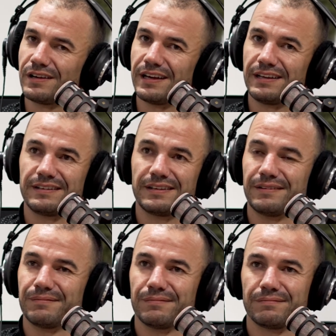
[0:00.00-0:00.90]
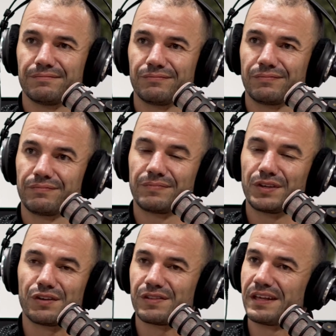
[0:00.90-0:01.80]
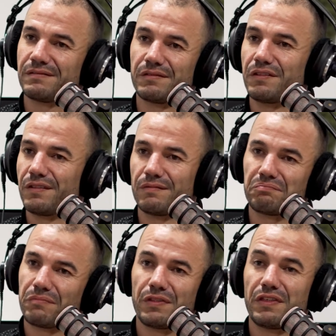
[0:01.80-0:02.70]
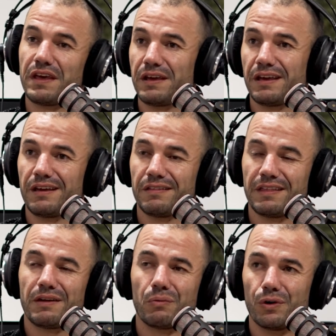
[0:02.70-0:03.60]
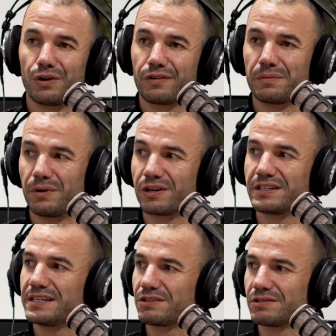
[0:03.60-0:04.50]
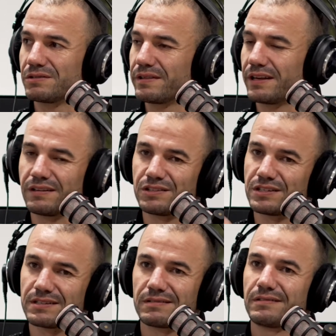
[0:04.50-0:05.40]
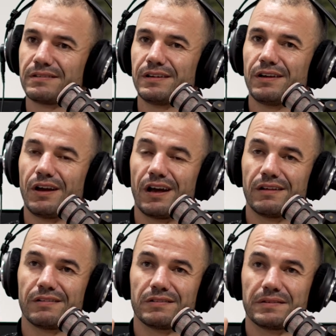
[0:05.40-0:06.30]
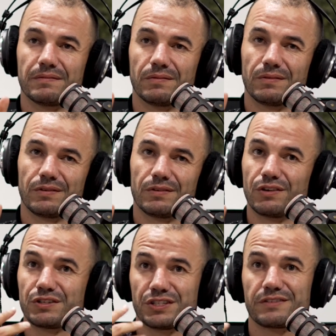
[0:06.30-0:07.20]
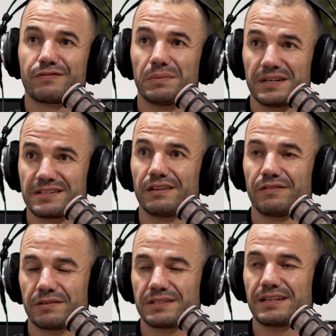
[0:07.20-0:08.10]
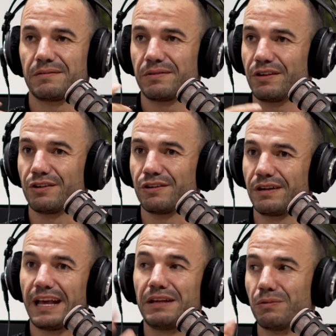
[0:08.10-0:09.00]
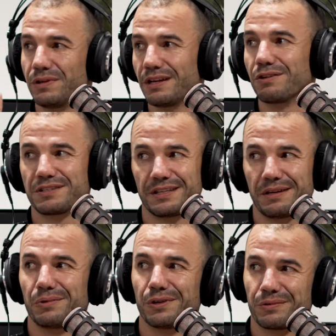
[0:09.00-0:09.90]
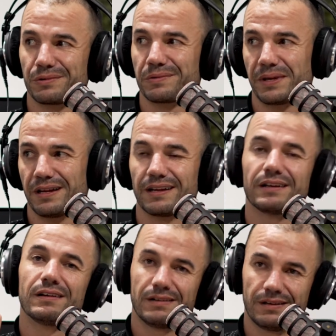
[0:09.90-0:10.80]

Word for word: Yeah, and um, yeah, they, their their work from architectural thing just not just for myself. I'd say you know anyone that looks at their work would be like,